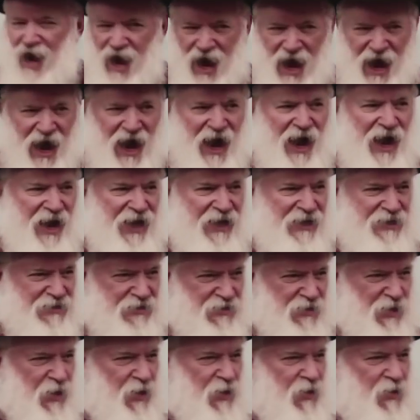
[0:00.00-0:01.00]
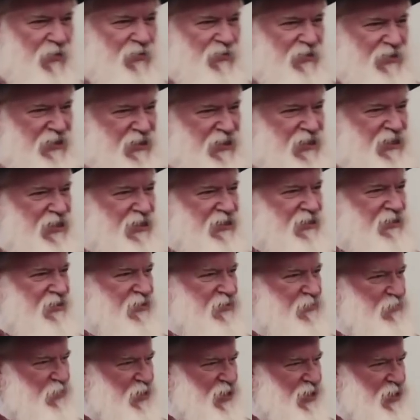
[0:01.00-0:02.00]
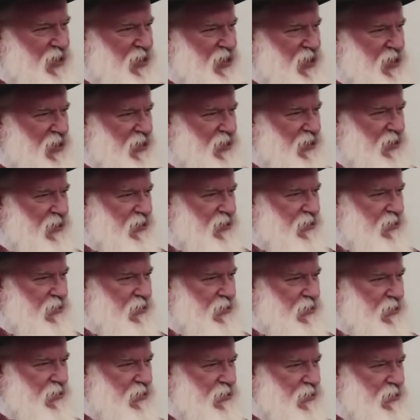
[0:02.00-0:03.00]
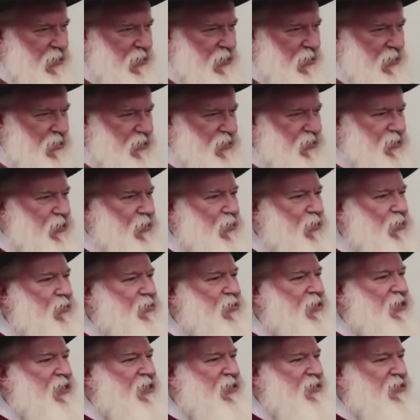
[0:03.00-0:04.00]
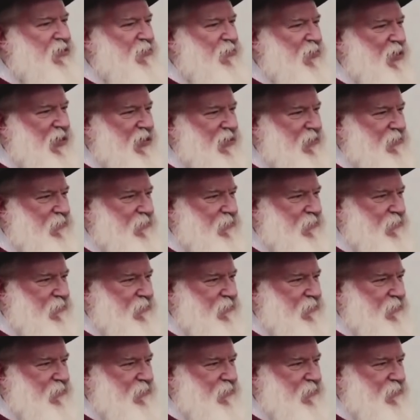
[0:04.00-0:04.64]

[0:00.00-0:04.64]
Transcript: I don't need to be here, so who needs me?